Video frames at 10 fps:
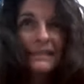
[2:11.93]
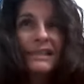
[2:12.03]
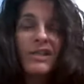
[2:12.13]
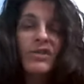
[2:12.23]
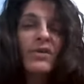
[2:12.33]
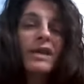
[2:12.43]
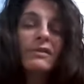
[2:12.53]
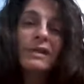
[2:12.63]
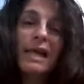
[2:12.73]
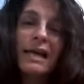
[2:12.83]
that it's okay
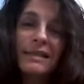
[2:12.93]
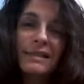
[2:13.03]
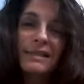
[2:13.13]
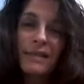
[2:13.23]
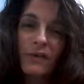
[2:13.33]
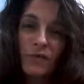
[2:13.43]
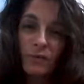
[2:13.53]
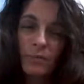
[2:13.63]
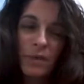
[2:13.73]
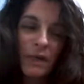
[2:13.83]
to relax, it's safe to
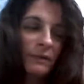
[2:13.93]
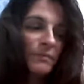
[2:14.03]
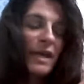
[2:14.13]
repair.